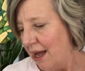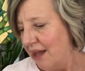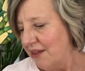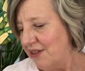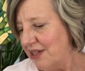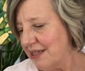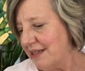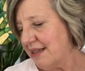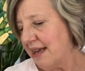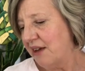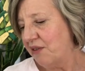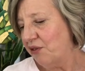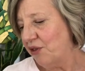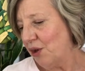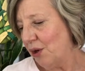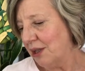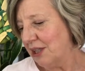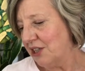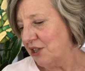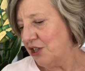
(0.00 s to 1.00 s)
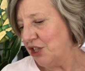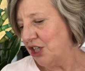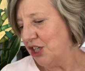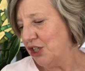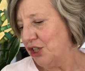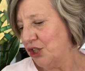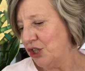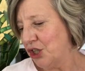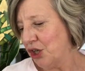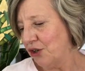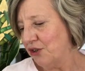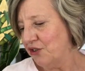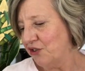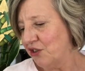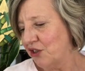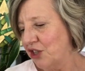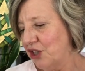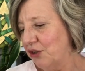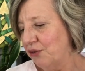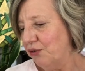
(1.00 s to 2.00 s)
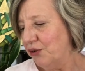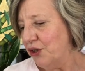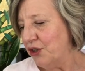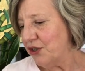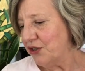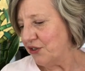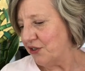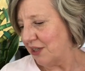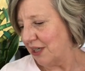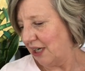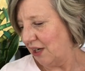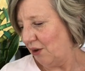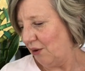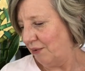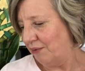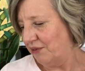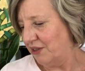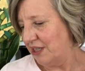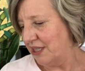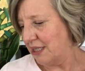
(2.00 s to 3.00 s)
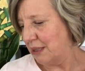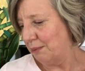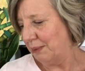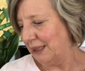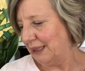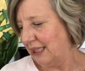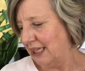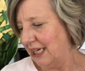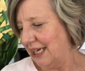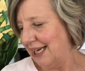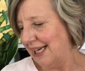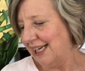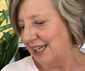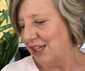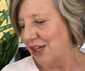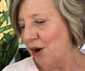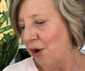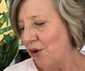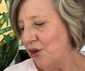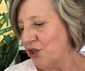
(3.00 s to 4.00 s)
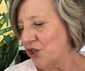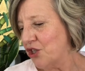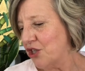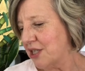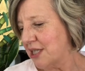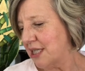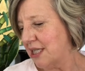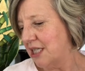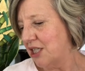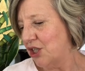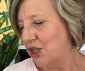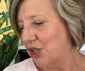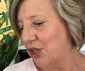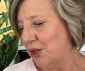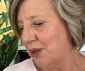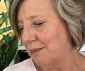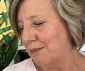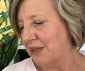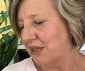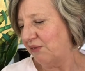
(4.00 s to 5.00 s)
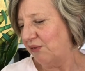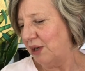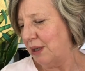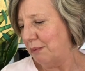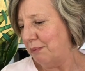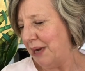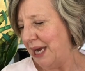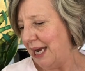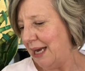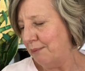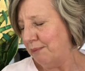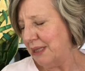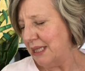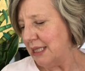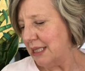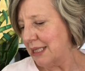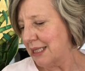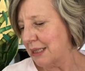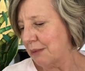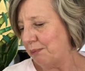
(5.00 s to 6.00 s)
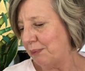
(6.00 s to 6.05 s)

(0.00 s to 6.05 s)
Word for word: This anthology shows the diversity of disability, not just in terms of impairments,